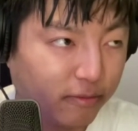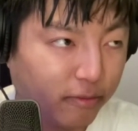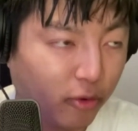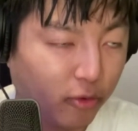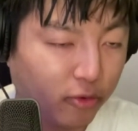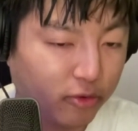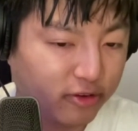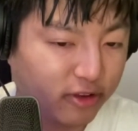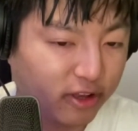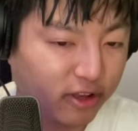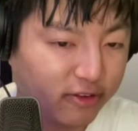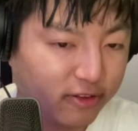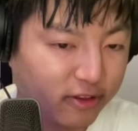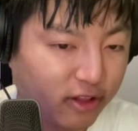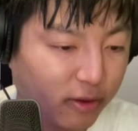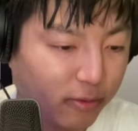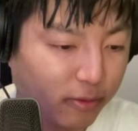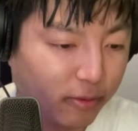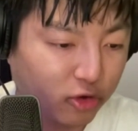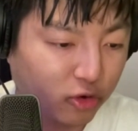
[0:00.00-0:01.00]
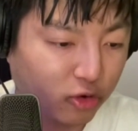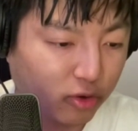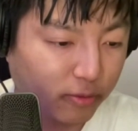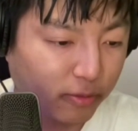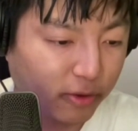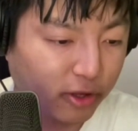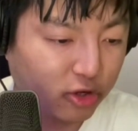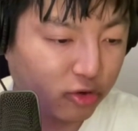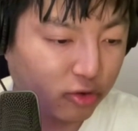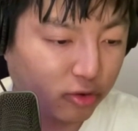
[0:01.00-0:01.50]
both sides now by Joni
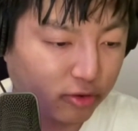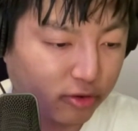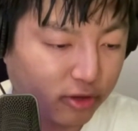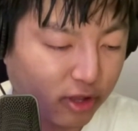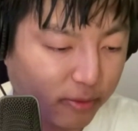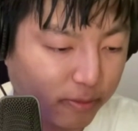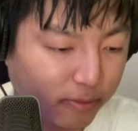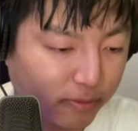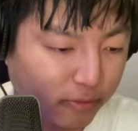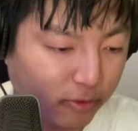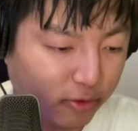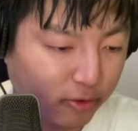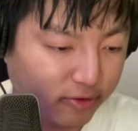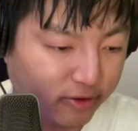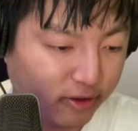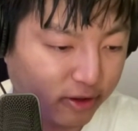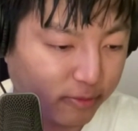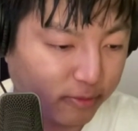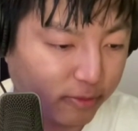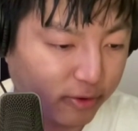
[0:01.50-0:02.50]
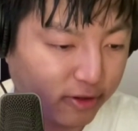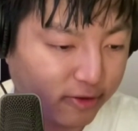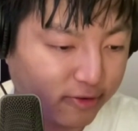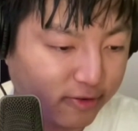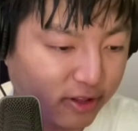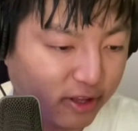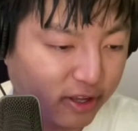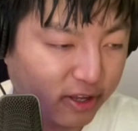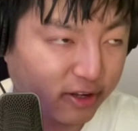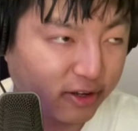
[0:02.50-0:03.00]
Mitchell type music, but
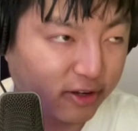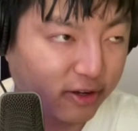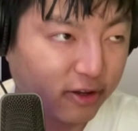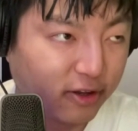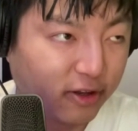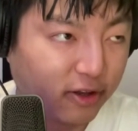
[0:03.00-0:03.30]
it's like